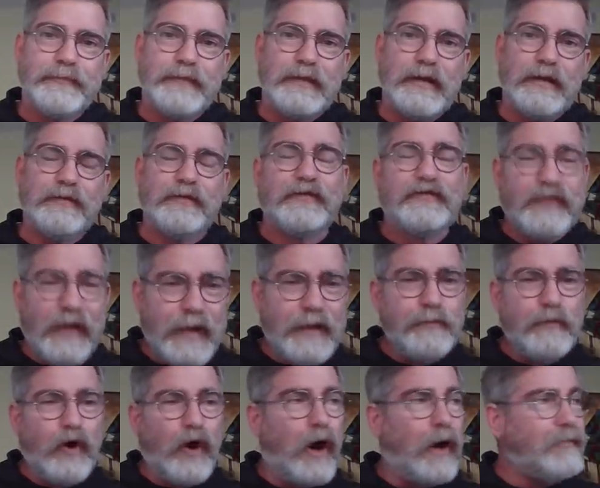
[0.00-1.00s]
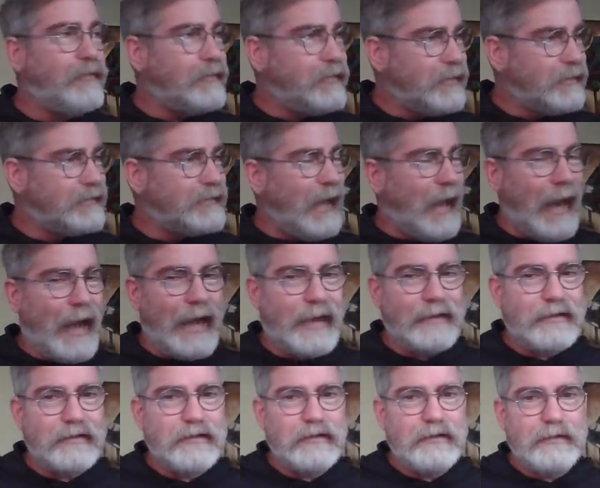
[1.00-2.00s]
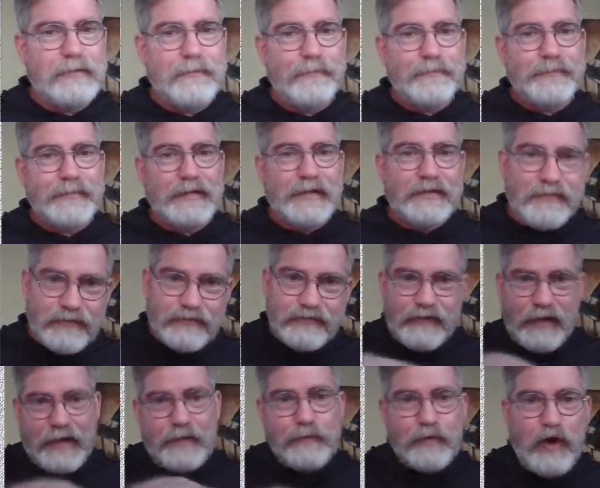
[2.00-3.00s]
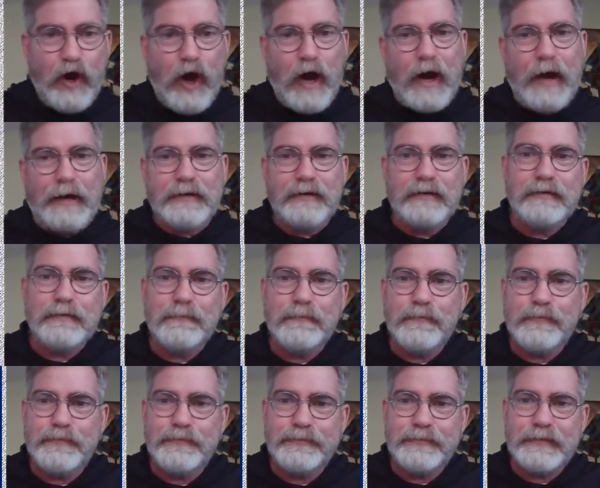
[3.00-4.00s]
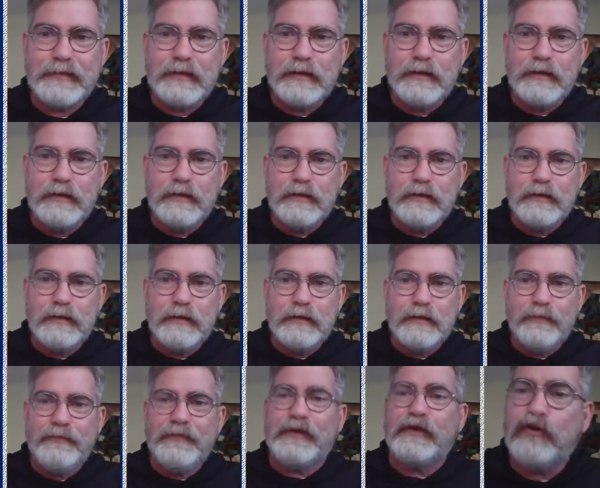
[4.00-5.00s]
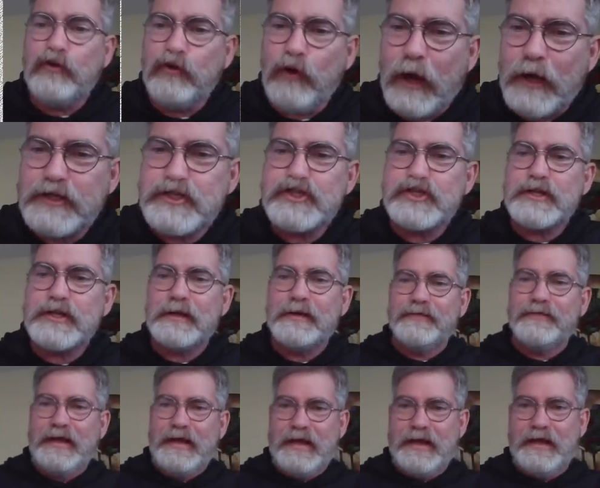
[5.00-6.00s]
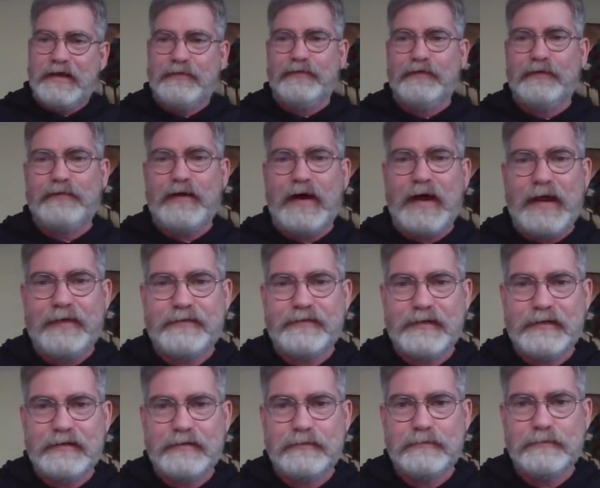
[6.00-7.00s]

And the same God that did that is the same God that crushed the head of Leviathan.